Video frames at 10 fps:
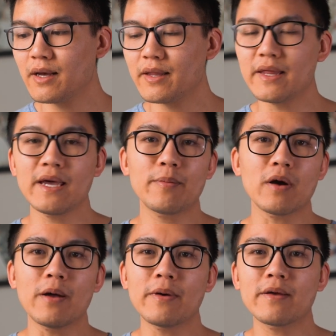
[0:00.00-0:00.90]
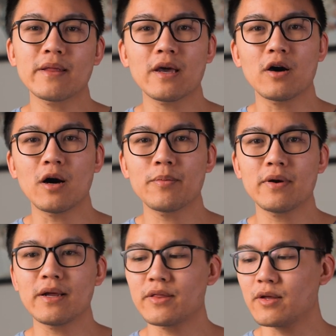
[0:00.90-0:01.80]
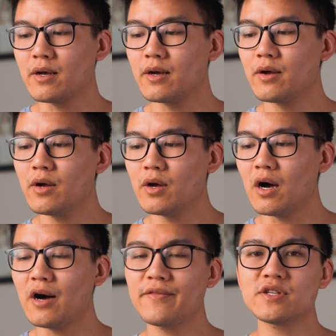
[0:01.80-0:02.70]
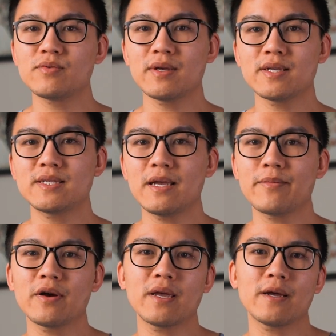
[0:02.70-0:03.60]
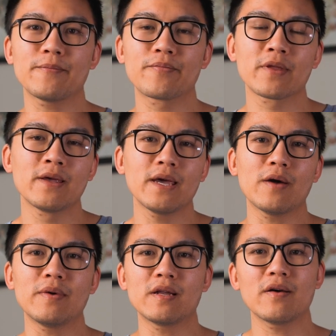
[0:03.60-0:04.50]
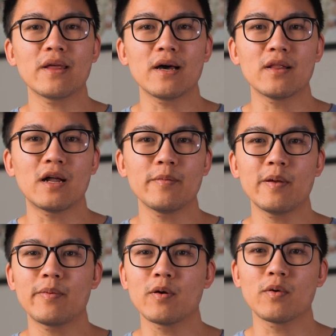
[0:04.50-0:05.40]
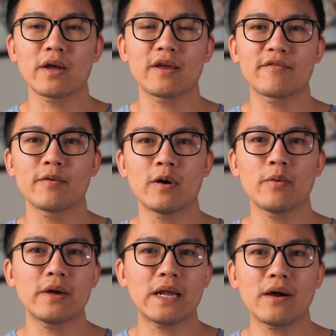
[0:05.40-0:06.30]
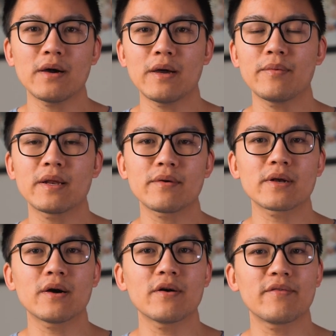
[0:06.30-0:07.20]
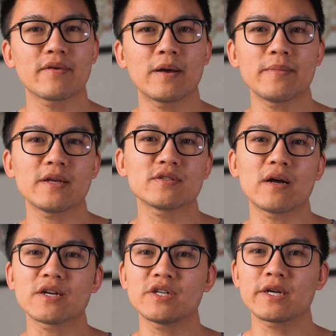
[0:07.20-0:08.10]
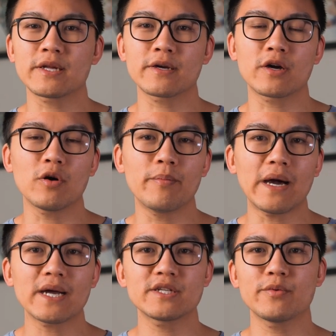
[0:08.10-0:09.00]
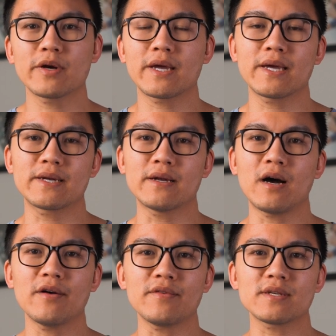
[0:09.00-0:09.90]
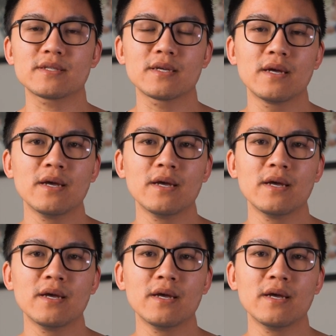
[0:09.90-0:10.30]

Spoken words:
They primarily operate in the office real estate market, and we know that a lot of people are working from home right now, and we don't know if companies are actually going to go back to working in an office.